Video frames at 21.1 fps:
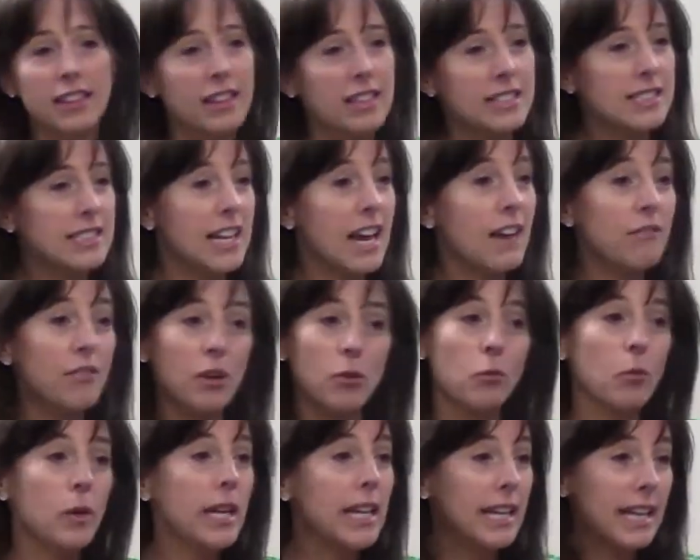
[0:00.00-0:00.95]
stuff
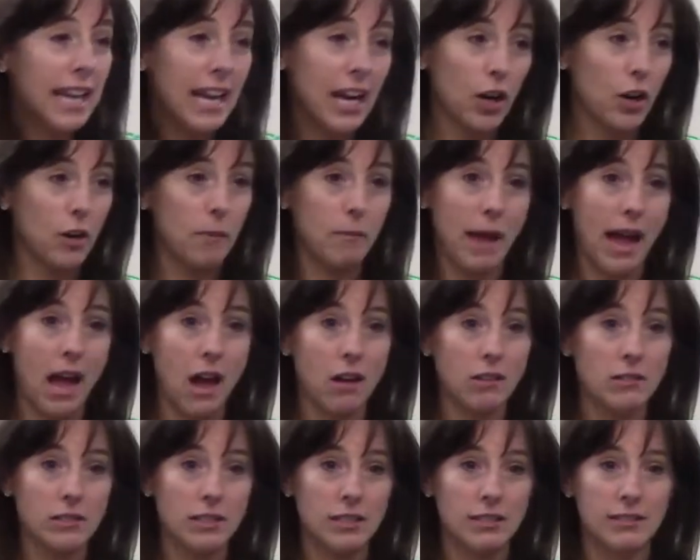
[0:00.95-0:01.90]
that we care
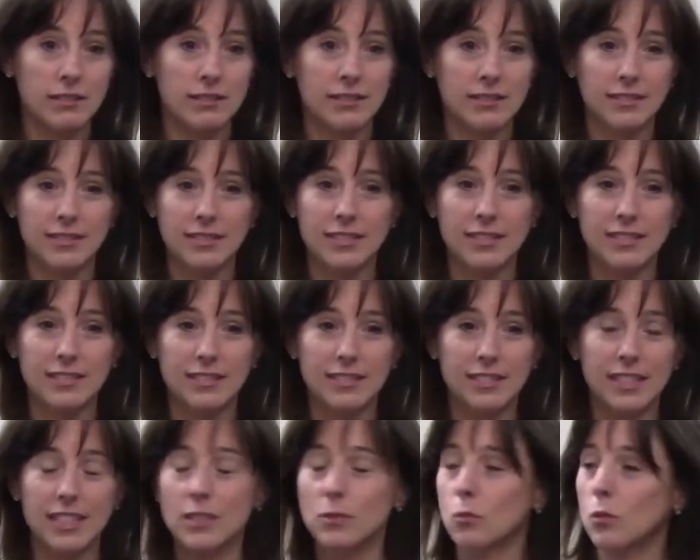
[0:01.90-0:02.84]
about,
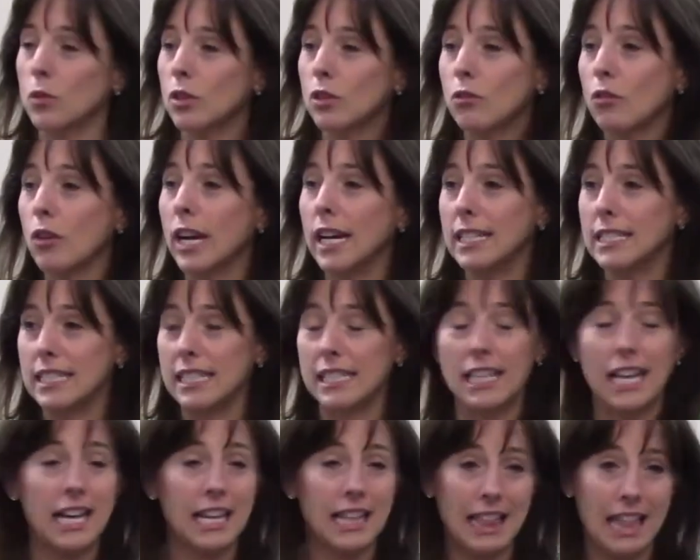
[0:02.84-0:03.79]
because we're crazy
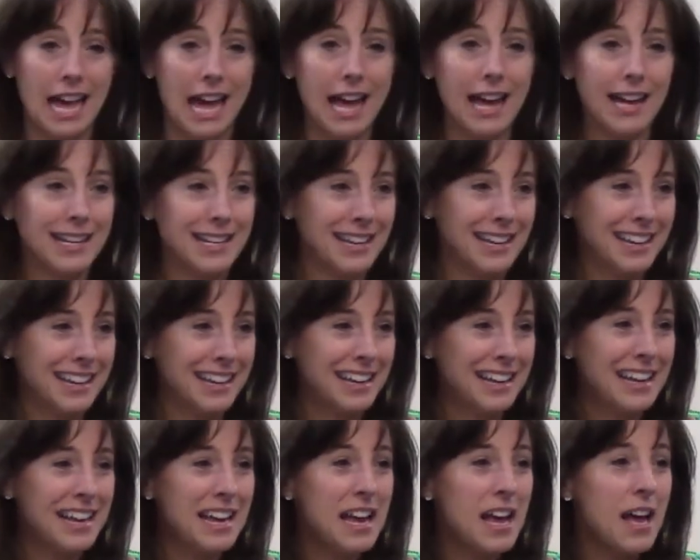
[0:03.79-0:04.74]
like that.
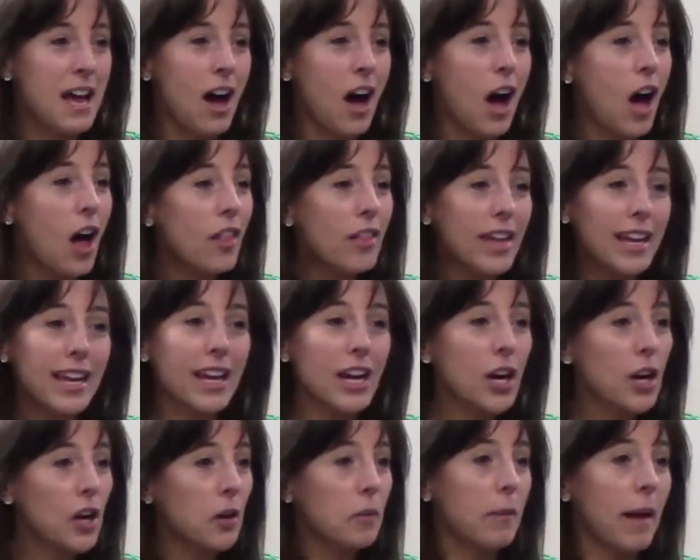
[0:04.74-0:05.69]
All they
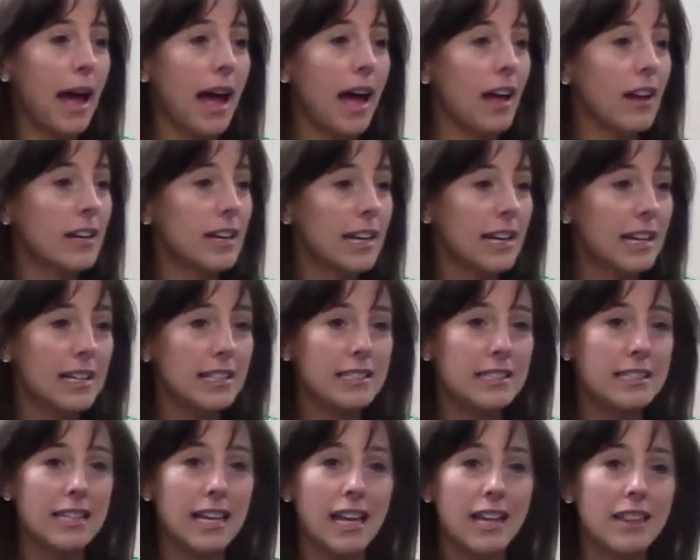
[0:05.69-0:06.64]
care about
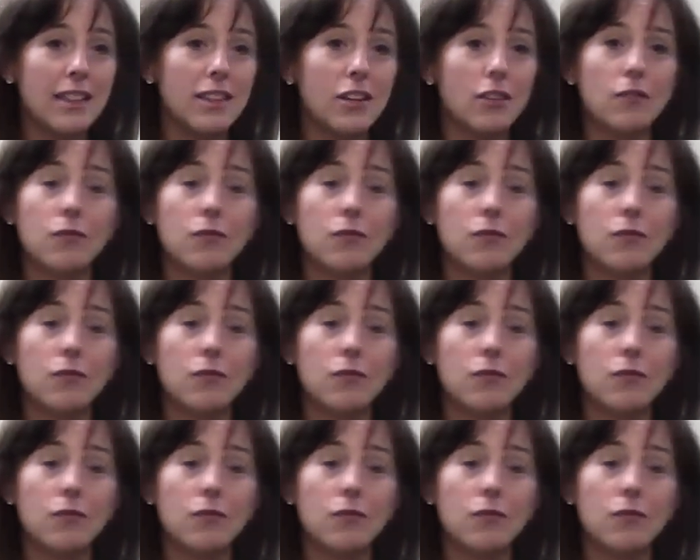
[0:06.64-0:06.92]
is that their